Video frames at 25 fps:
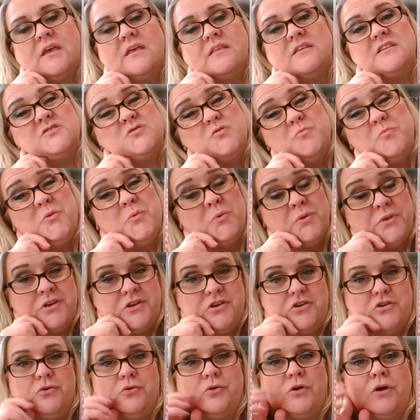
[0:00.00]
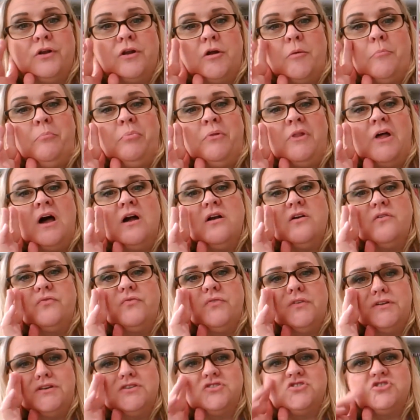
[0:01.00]
This would be really cute on a block
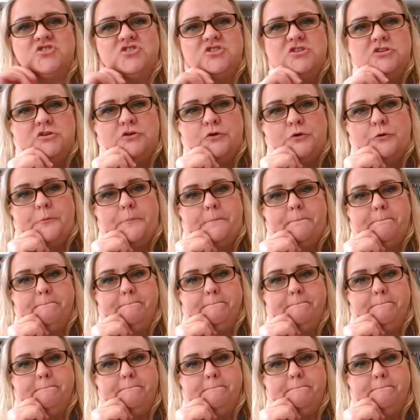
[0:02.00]
finish too.